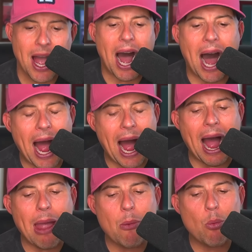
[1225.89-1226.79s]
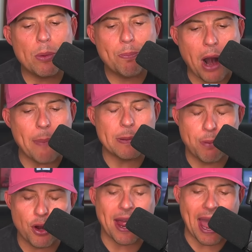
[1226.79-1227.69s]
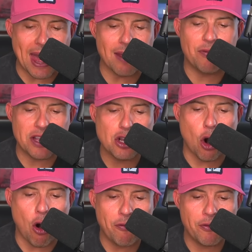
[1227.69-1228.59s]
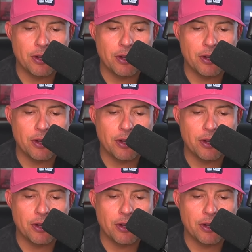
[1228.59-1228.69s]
I would probably put ahead of the golf